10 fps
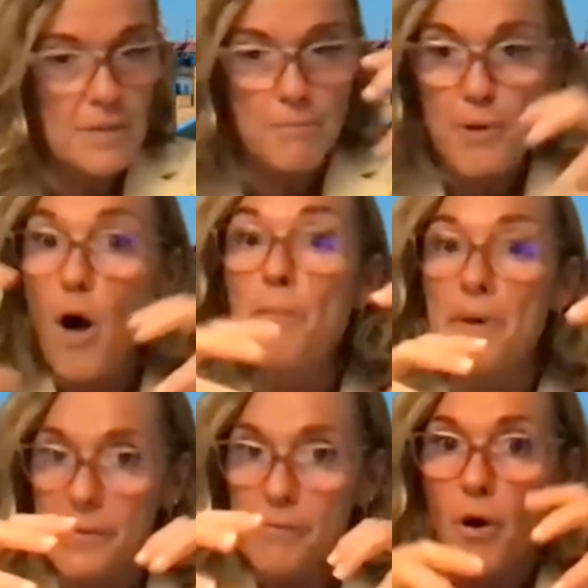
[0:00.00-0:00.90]

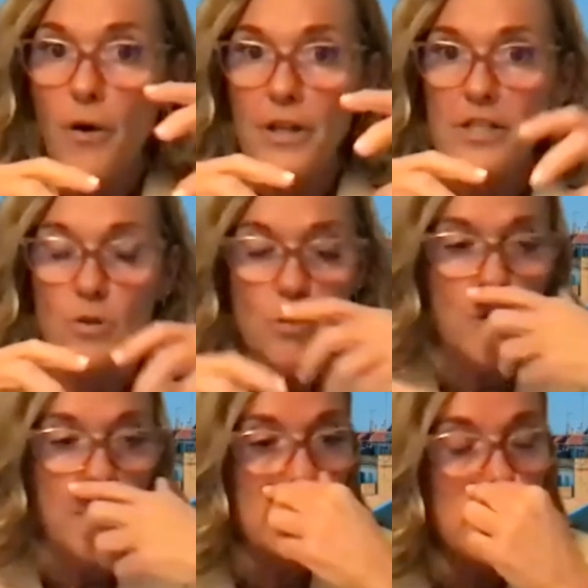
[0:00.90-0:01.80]
proper models to
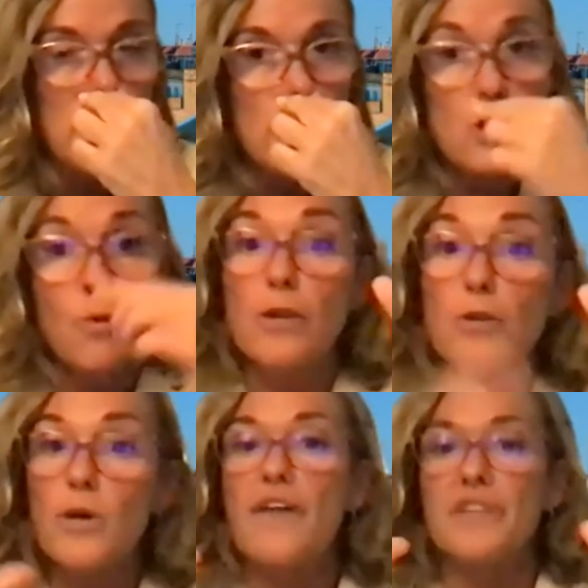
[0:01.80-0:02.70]
do it. So what
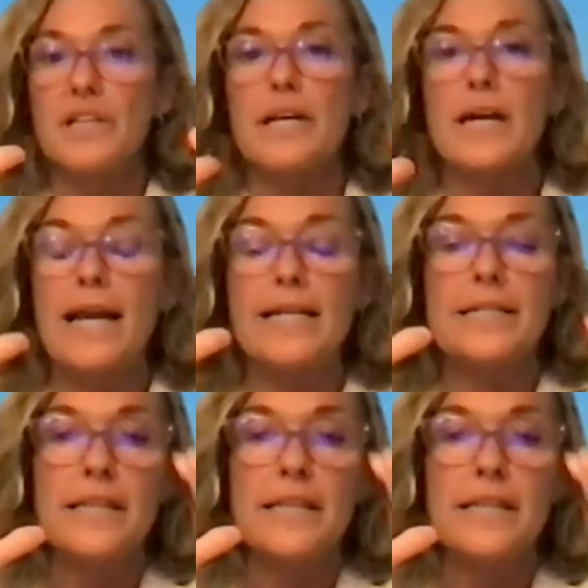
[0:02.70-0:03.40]
do we have in the guidelines?